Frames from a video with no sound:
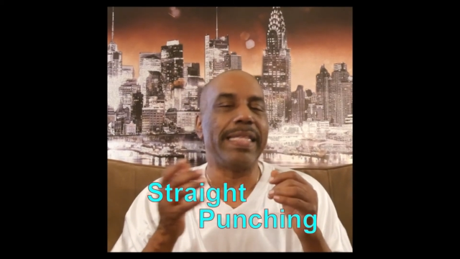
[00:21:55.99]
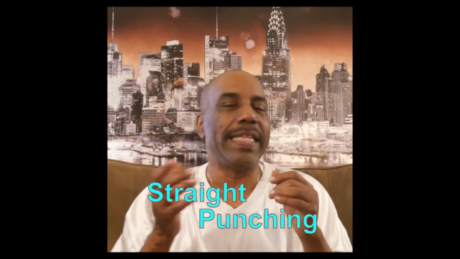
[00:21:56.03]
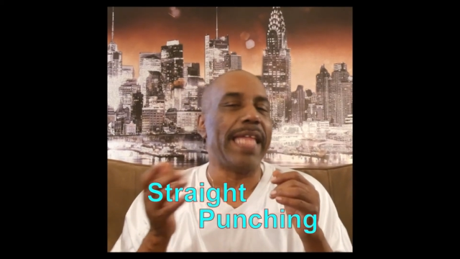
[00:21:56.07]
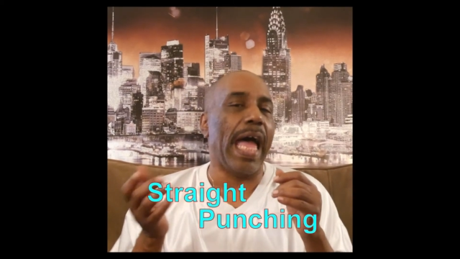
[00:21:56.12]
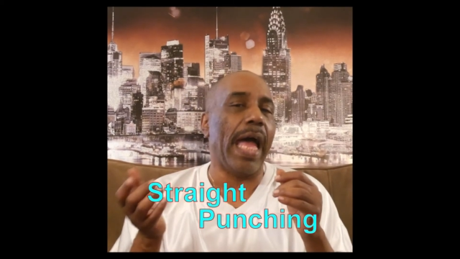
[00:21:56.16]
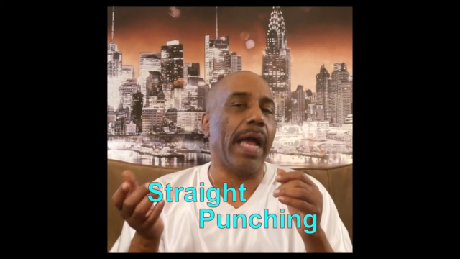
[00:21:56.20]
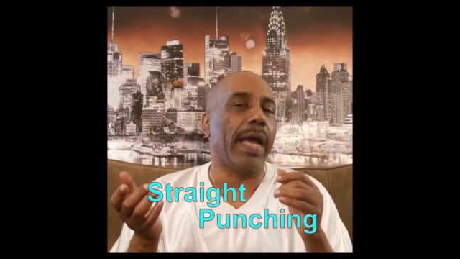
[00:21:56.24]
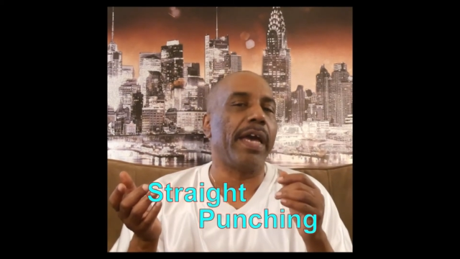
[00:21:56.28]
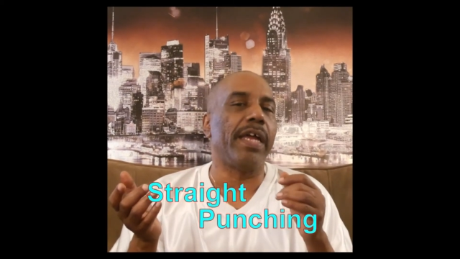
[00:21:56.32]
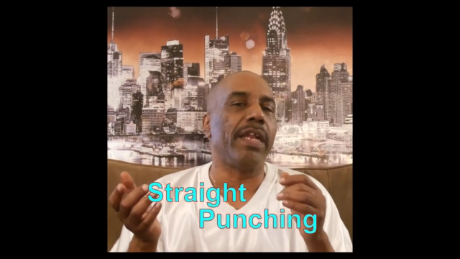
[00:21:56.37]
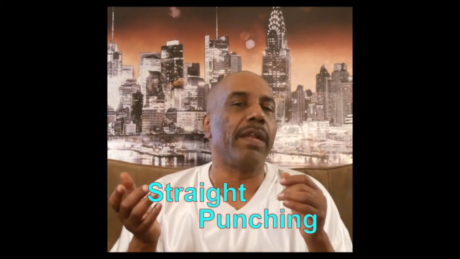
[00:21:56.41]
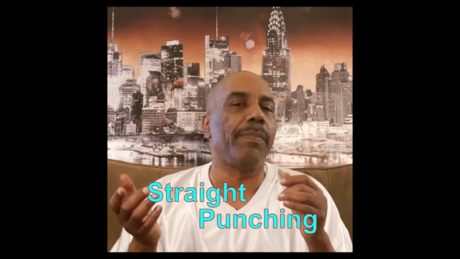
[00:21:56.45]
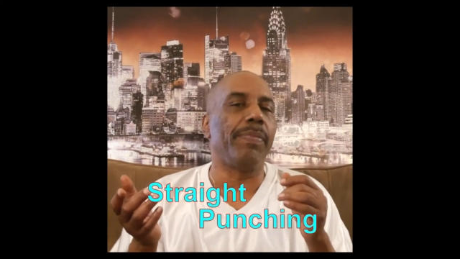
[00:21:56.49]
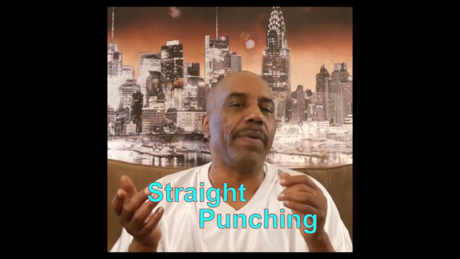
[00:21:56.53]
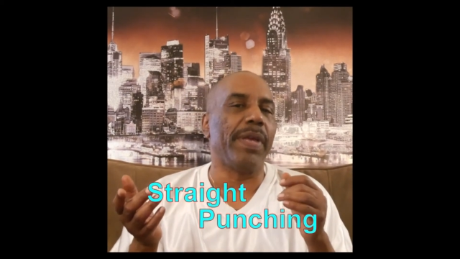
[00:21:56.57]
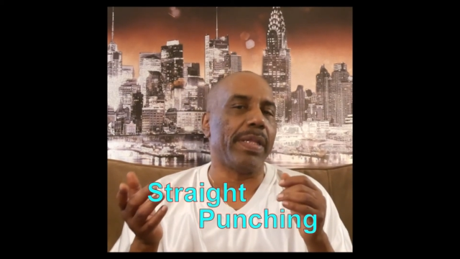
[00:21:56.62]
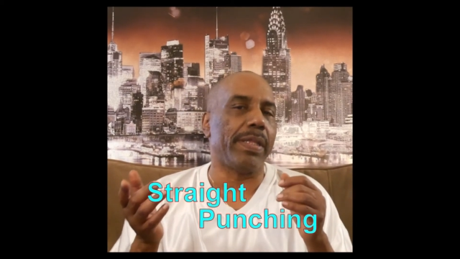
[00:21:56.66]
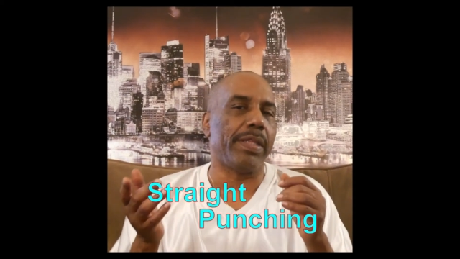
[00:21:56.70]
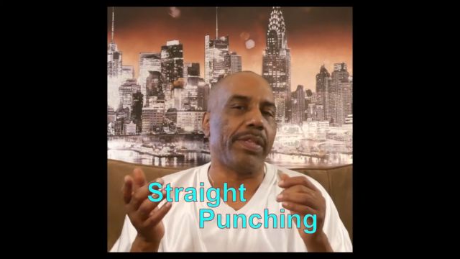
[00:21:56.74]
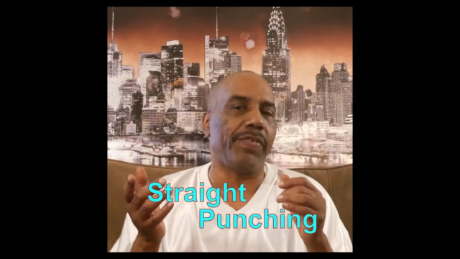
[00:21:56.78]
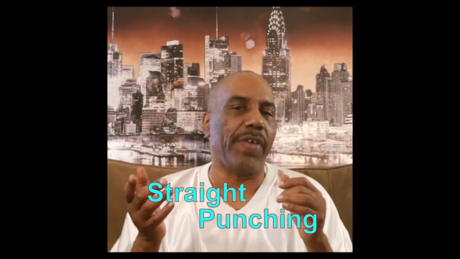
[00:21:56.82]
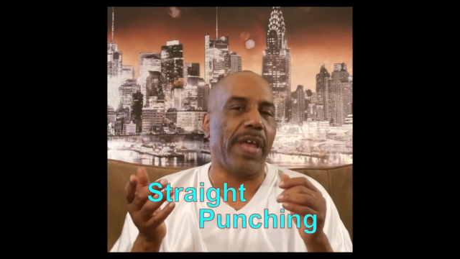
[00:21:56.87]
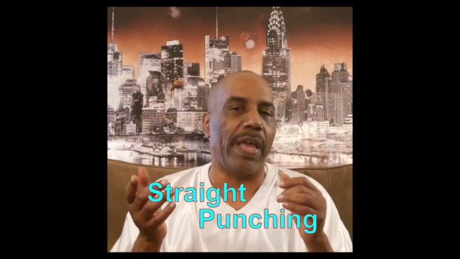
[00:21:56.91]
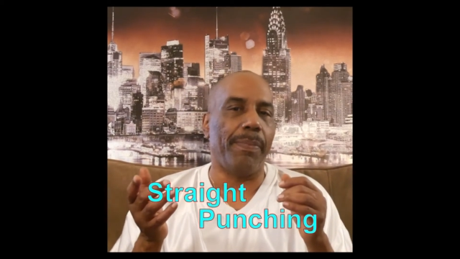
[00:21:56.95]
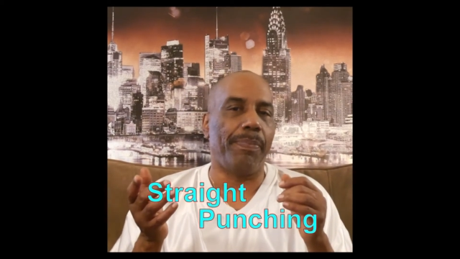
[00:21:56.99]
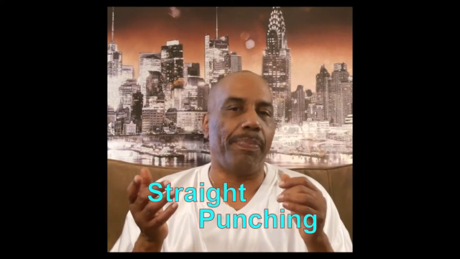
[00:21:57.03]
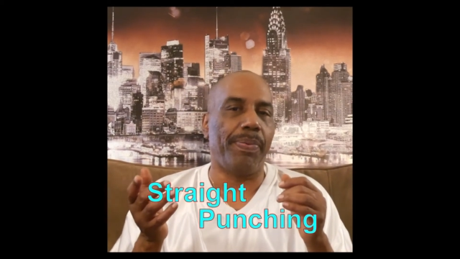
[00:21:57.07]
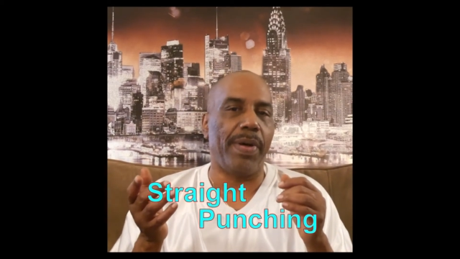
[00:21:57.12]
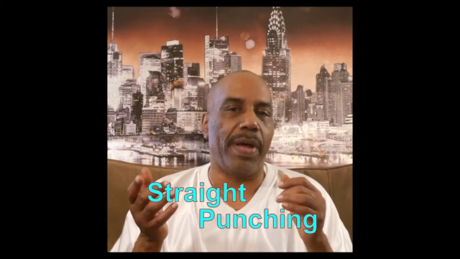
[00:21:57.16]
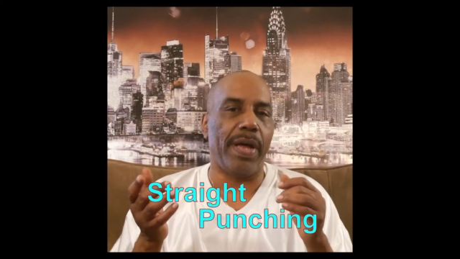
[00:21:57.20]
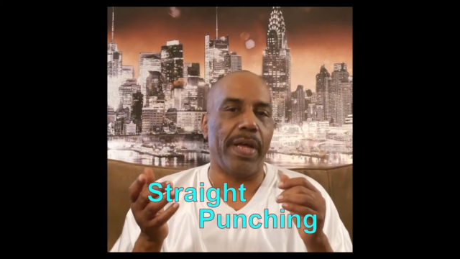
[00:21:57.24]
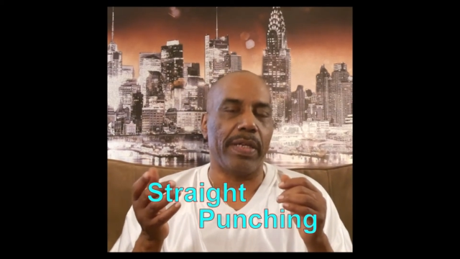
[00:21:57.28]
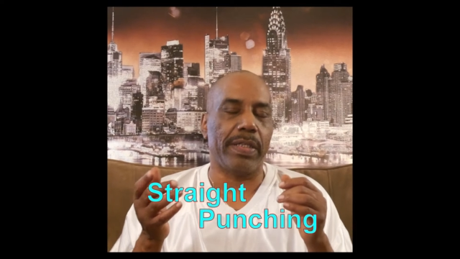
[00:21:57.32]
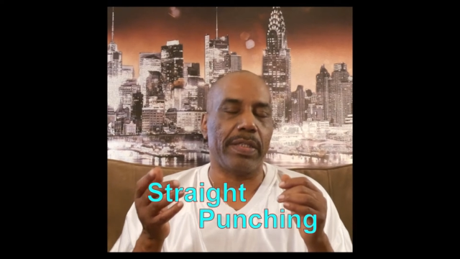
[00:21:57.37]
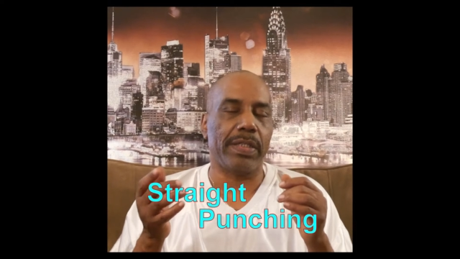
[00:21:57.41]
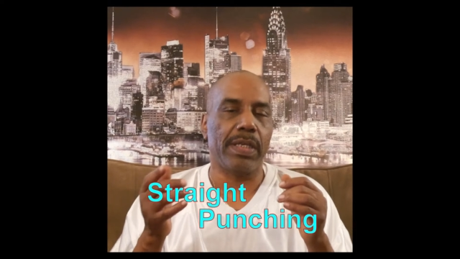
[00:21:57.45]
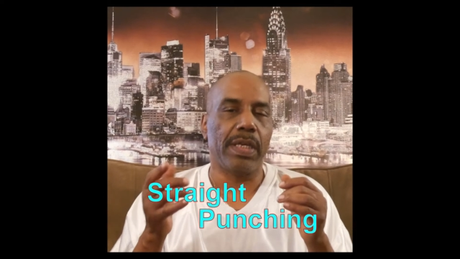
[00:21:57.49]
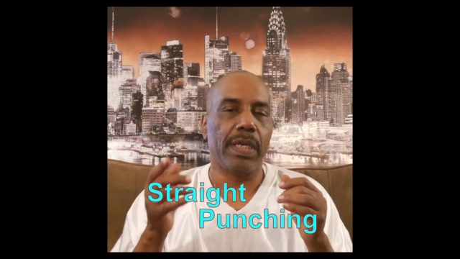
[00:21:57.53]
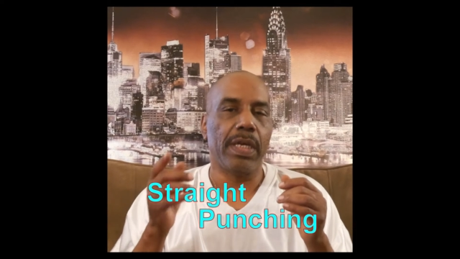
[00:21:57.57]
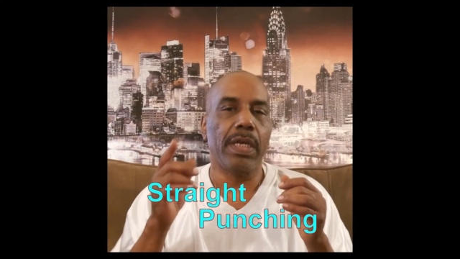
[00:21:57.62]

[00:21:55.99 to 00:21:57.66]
not going to be a straight punch.